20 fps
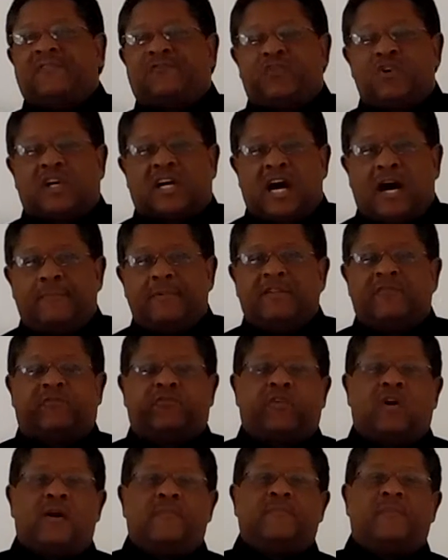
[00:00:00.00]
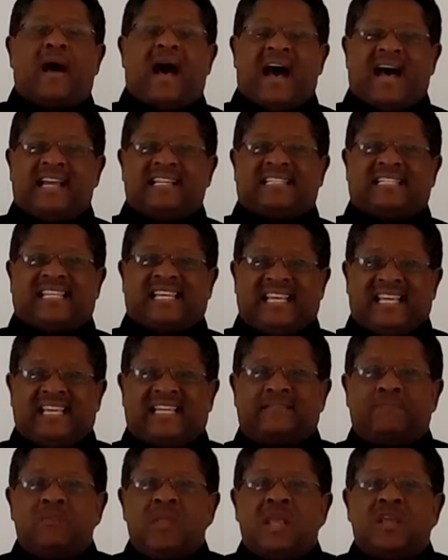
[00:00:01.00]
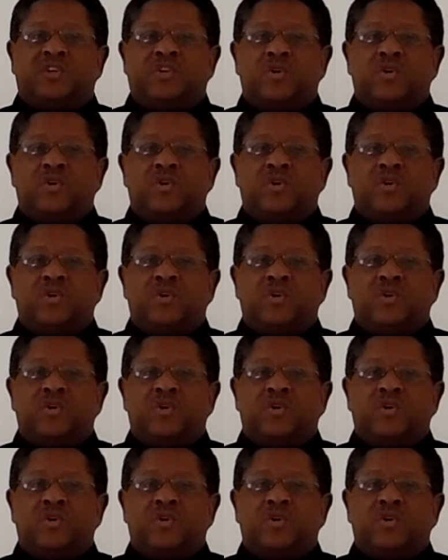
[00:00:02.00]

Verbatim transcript: If you're coming from I ten,